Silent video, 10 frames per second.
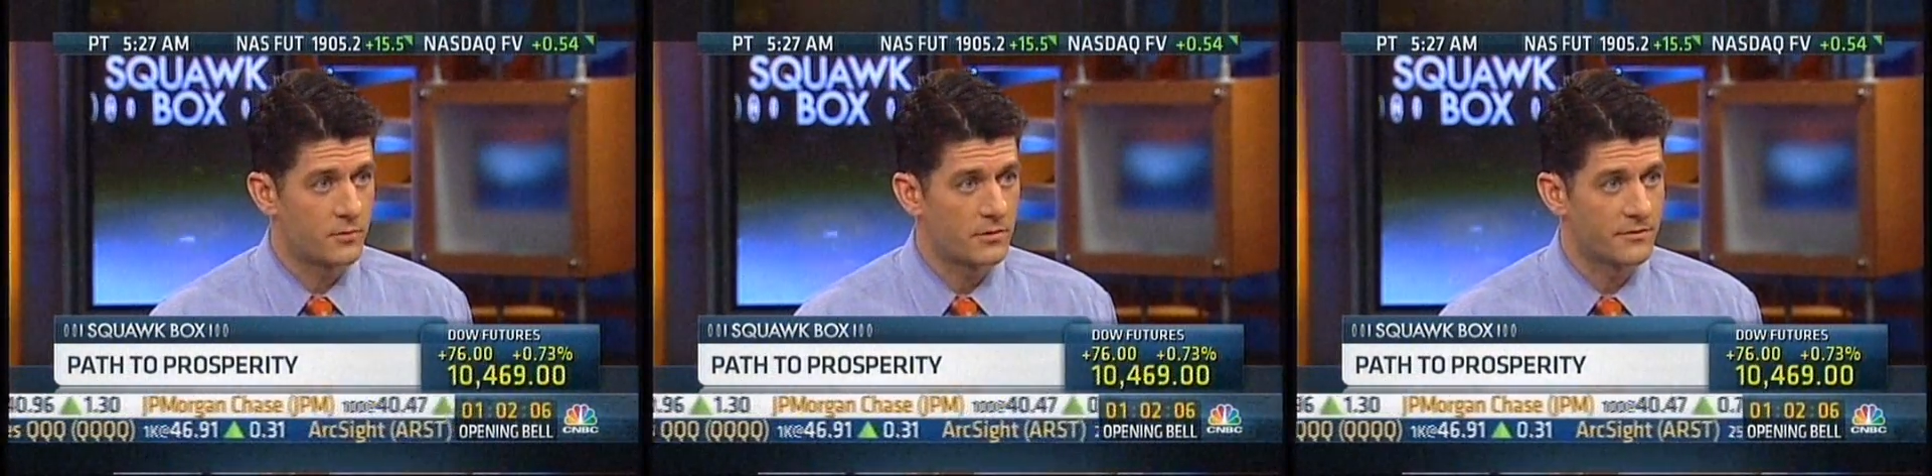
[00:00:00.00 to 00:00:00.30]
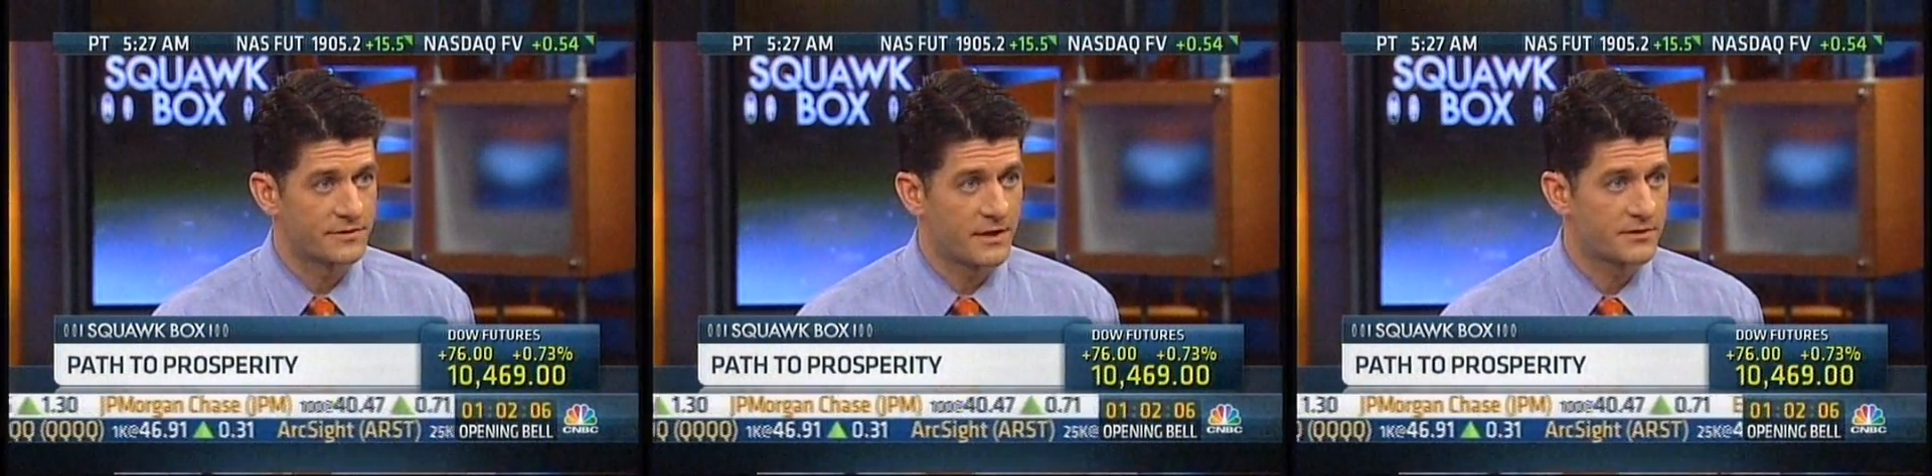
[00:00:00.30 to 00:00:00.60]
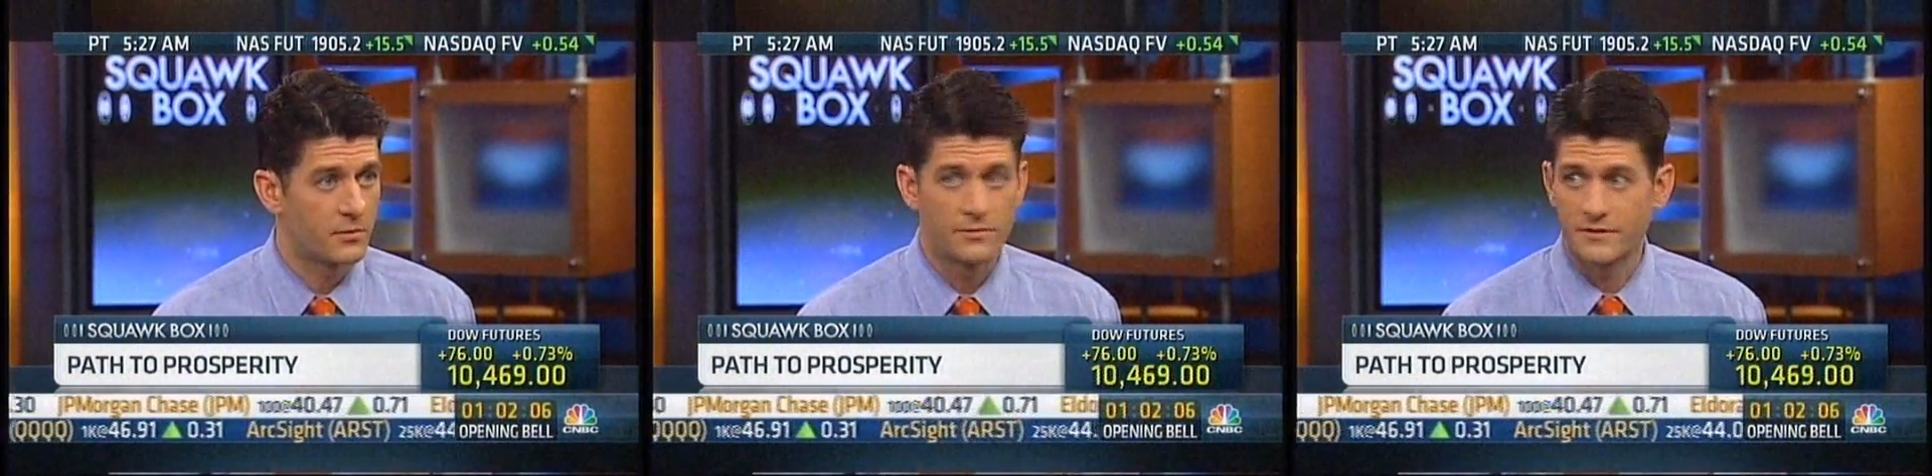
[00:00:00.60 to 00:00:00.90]
quo. The
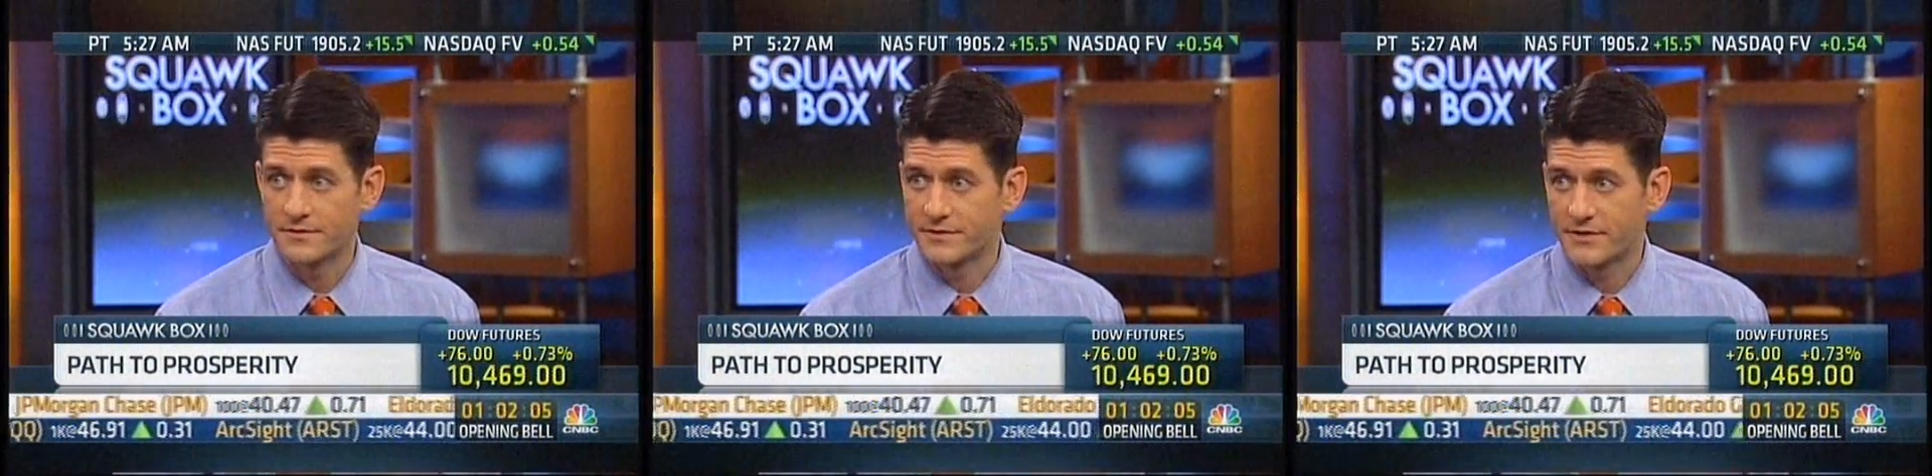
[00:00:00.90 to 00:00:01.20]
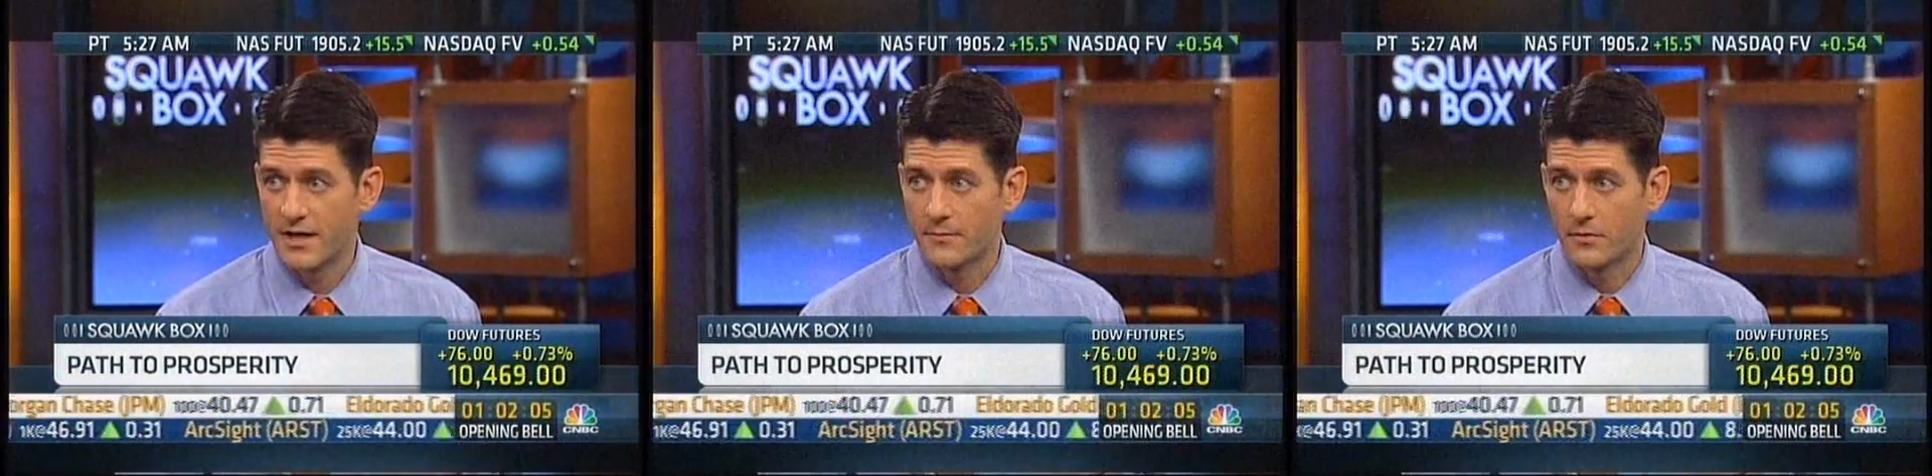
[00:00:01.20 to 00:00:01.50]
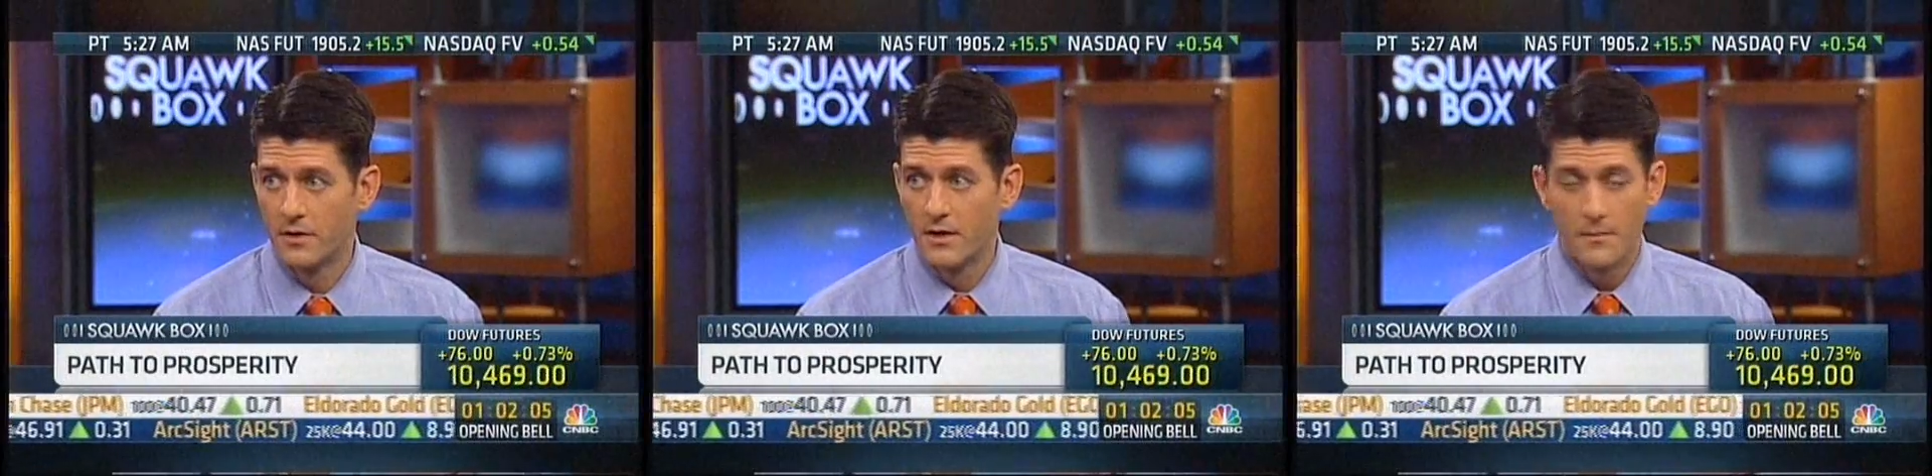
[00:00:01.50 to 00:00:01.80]
status quo is unsustainable.